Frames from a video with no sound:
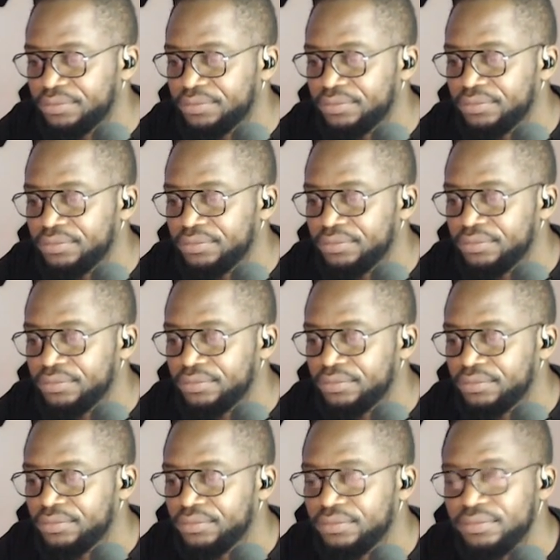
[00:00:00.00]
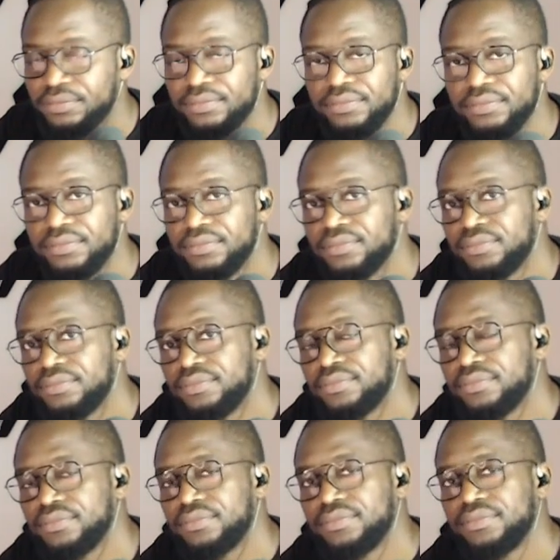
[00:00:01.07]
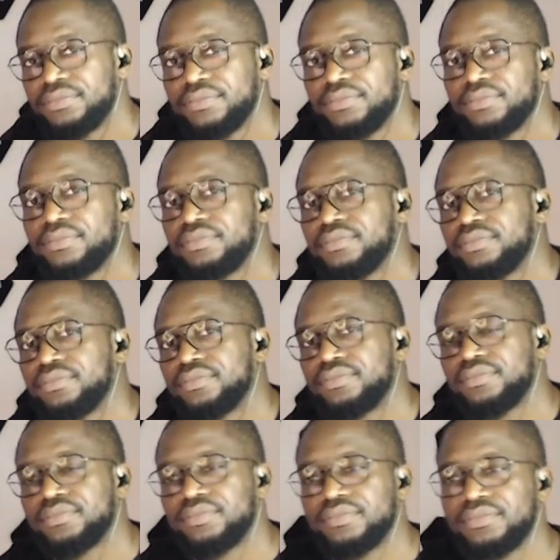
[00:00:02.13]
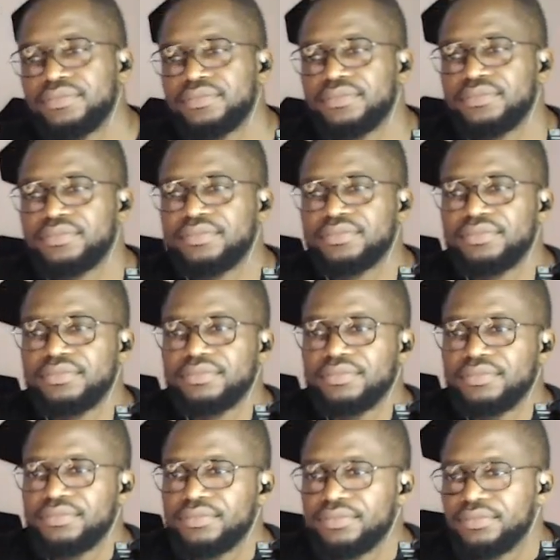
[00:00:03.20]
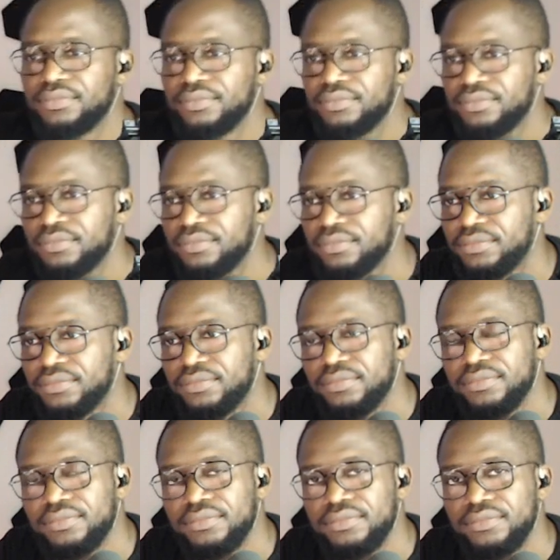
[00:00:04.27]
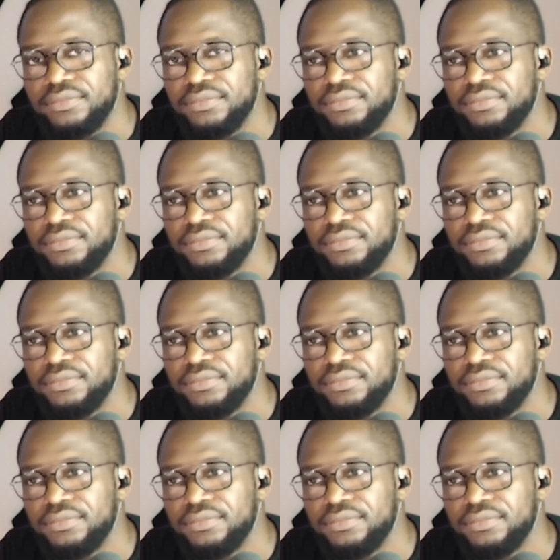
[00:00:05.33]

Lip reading: The person shown says nothing.